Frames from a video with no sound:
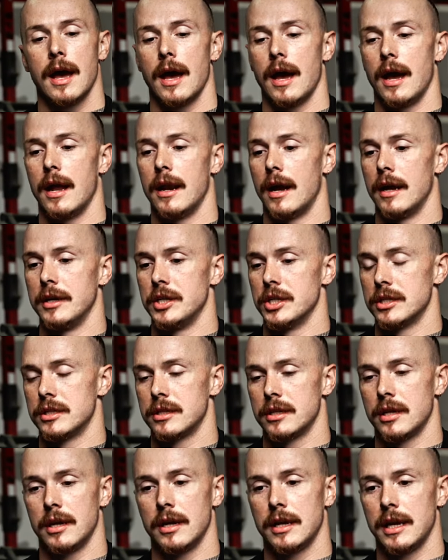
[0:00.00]
And I
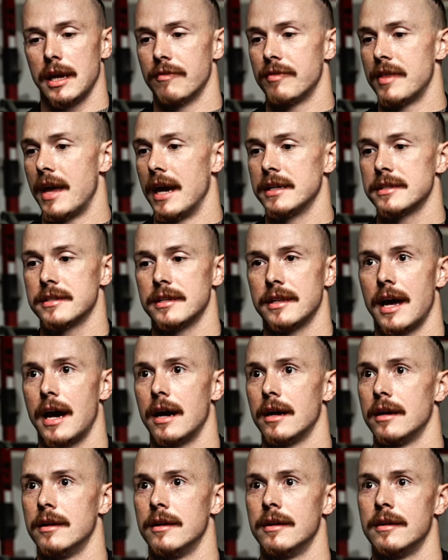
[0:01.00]
just give thanks to
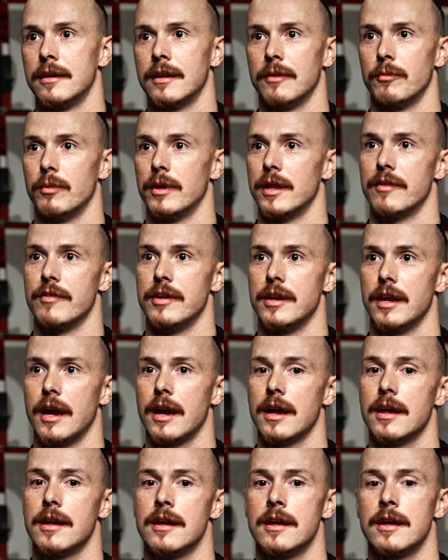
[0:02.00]
that with every
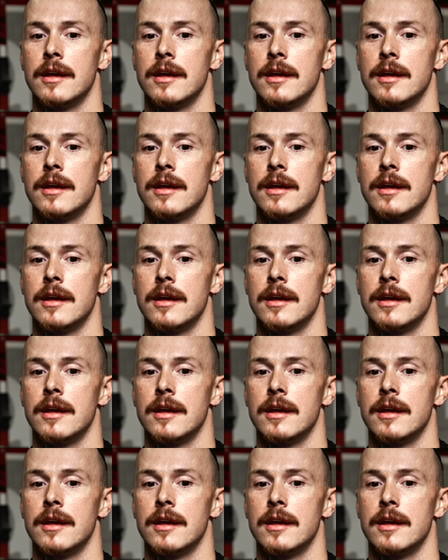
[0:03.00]
day.